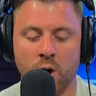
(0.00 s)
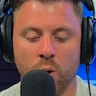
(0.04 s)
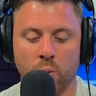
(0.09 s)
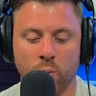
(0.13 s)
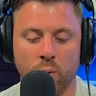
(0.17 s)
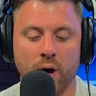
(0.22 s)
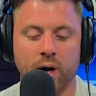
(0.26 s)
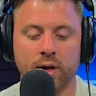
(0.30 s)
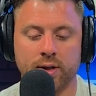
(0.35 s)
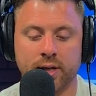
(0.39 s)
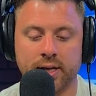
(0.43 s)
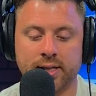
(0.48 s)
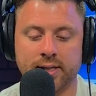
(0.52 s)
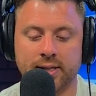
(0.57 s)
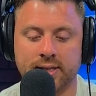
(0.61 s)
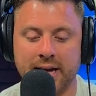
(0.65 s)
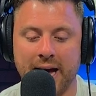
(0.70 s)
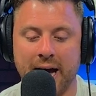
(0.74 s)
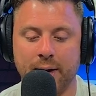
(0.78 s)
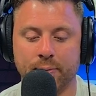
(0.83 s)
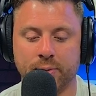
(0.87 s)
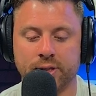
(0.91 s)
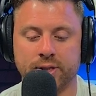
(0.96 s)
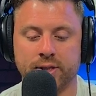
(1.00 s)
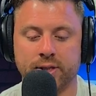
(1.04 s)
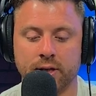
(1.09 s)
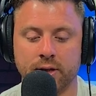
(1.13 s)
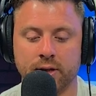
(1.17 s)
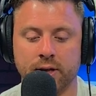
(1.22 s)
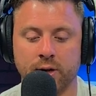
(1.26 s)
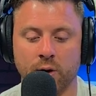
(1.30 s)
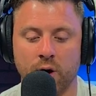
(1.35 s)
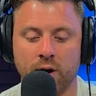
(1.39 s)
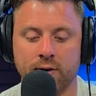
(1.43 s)
while his dad was still
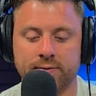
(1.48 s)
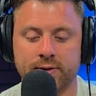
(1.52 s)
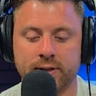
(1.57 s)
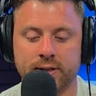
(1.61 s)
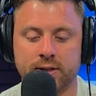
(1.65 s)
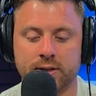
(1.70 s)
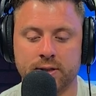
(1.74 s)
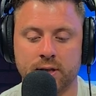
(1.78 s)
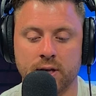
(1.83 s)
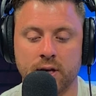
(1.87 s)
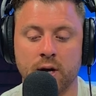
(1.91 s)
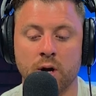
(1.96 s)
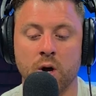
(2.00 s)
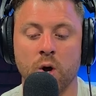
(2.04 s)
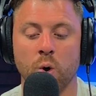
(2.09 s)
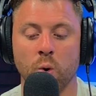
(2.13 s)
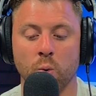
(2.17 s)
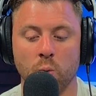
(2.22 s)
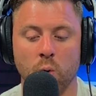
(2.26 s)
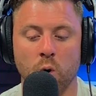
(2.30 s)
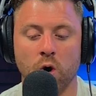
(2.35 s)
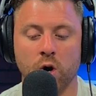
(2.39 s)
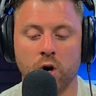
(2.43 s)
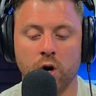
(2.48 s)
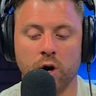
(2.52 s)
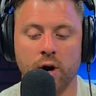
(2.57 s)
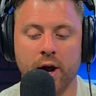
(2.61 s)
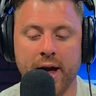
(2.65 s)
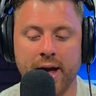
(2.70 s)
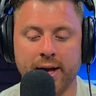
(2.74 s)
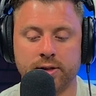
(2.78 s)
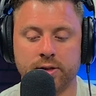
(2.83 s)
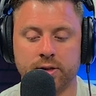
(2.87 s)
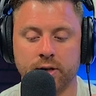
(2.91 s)
in office?" Walker
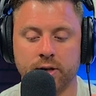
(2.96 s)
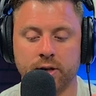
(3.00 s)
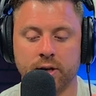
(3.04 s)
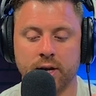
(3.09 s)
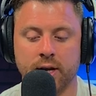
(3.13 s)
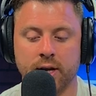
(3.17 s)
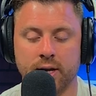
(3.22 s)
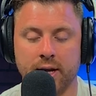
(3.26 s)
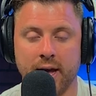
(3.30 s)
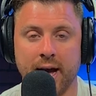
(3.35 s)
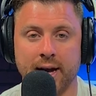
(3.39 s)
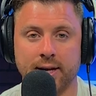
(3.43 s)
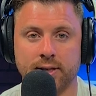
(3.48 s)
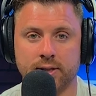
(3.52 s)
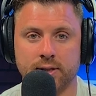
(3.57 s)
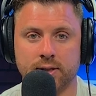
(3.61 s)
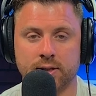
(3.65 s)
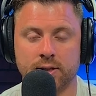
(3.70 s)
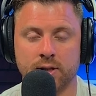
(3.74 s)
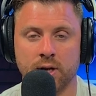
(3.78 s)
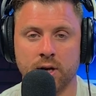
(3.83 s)
answered, "Yes."